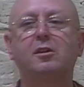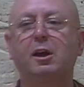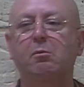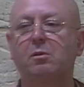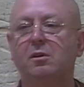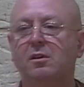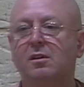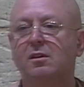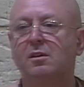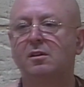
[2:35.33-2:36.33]
them.
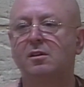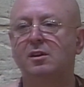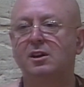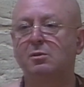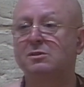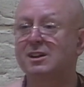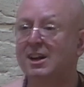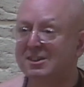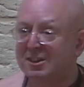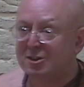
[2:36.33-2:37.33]
It was
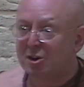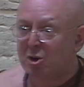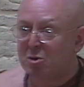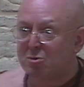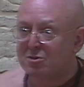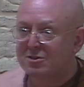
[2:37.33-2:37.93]
letting go.